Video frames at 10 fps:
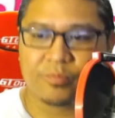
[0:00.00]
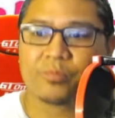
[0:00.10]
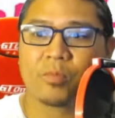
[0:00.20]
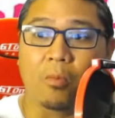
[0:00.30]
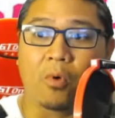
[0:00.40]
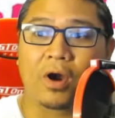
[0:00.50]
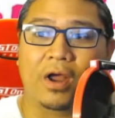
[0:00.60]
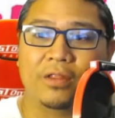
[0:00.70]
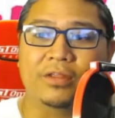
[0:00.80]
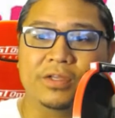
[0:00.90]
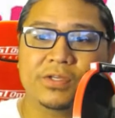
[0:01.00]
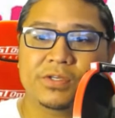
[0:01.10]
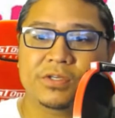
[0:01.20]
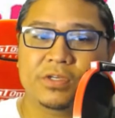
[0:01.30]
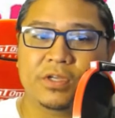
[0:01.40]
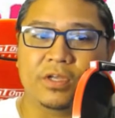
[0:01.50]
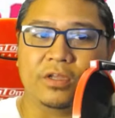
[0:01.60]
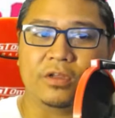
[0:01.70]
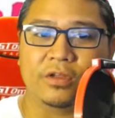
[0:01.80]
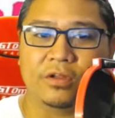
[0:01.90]
More on this
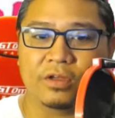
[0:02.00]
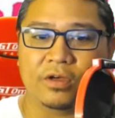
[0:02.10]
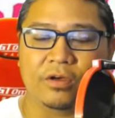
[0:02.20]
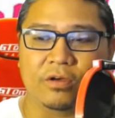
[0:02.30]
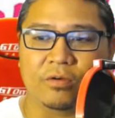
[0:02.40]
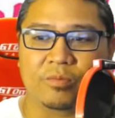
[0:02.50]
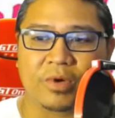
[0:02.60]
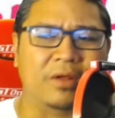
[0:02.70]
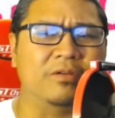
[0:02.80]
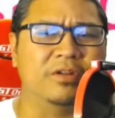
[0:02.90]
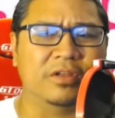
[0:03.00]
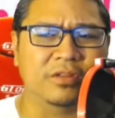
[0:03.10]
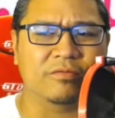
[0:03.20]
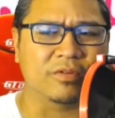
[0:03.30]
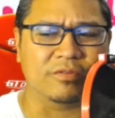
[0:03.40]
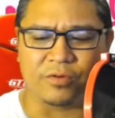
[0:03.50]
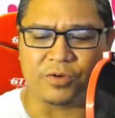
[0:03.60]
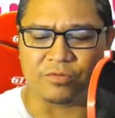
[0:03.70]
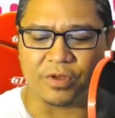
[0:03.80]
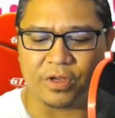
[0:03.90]
in probably a
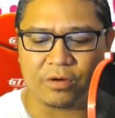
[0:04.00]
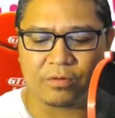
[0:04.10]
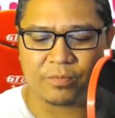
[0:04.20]
future video,